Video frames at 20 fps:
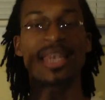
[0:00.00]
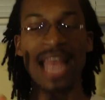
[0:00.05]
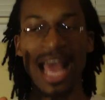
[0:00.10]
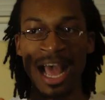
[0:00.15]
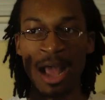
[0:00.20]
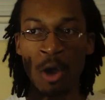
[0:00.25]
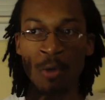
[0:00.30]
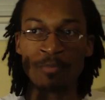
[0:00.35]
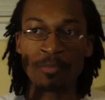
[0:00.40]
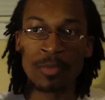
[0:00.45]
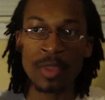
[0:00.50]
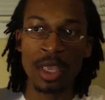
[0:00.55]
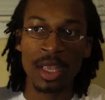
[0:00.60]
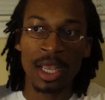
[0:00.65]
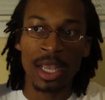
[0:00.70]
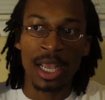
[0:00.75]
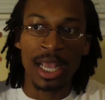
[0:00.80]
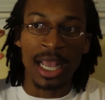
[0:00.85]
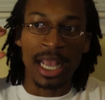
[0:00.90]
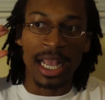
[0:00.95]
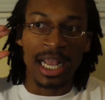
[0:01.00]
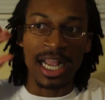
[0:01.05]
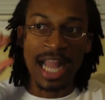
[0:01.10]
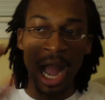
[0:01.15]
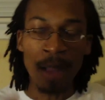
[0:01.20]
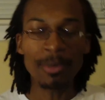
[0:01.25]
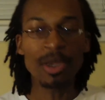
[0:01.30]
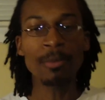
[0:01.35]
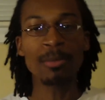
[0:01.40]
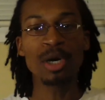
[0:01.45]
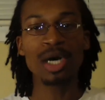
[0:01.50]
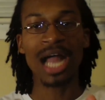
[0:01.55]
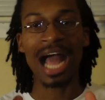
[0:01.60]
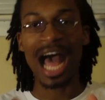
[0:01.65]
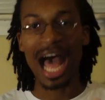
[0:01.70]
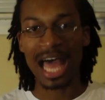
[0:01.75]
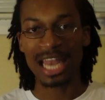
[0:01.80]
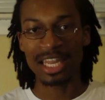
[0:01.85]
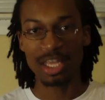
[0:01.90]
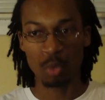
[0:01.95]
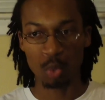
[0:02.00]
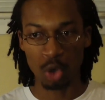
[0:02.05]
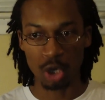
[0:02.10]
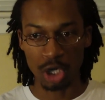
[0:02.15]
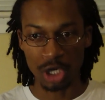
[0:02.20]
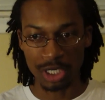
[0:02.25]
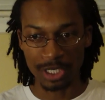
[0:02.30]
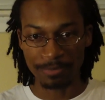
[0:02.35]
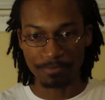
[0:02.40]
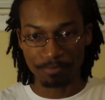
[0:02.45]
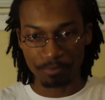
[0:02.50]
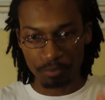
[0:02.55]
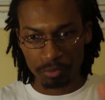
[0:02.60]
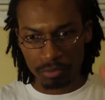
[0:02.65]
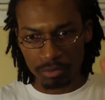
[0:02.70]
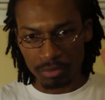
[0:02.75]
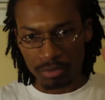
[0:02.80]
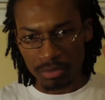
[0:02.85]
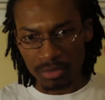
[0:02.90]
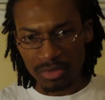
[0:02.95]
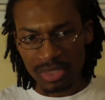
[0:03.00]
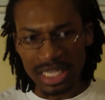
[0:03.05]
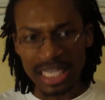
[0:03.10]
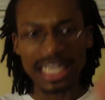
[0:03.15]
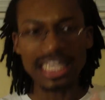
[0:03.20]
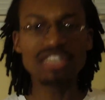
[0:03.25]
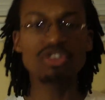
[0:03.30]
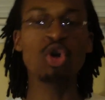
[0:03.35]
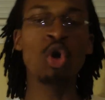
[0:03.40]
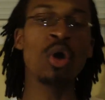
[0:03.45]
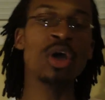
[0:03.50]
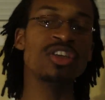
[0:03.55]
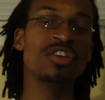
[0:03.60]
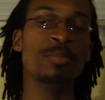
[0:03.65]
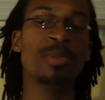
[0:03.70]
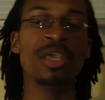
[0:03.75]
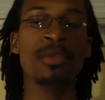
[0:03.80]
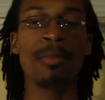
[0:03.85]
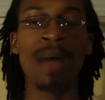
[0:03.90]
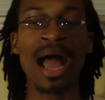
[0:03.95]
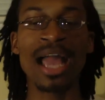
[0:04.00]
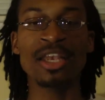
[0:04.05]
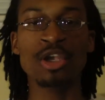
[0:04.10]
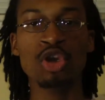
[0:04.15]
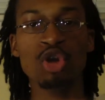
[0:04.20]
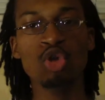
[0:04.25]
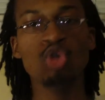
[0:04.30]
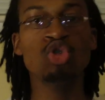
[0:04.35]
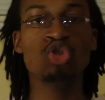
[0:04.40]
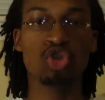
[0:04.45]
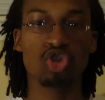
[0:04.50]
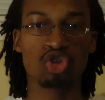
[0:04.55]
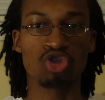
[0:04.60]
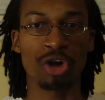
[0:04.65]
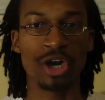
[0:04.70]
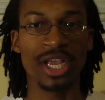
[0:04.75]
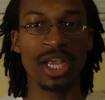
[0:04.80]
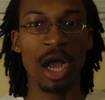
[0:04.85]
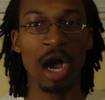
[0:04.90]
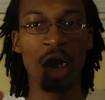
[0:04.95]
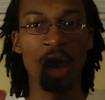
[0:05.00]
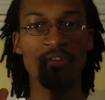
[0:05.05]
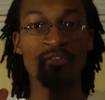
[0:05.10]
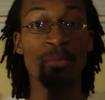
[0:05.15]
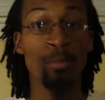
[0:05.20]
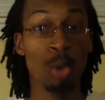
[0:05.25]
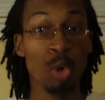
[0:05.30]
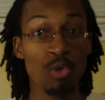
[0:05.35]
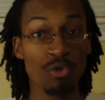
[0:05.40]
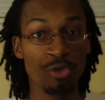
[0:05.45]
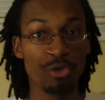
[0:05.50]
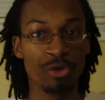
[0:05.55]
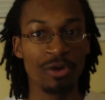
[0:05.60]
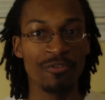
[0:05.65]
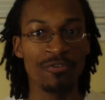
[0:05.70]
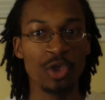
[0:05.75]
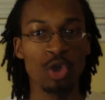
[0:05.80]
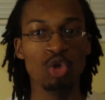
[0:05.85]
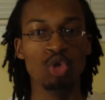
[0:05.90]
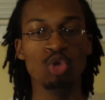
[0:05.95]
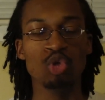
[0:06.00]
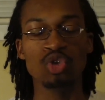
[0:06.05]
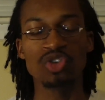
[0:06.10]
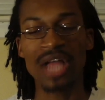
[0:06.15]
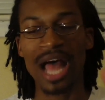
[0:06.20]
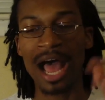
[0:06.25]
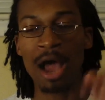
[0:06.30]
Now, comic book Hollywood is going to be my new string of movie reviews.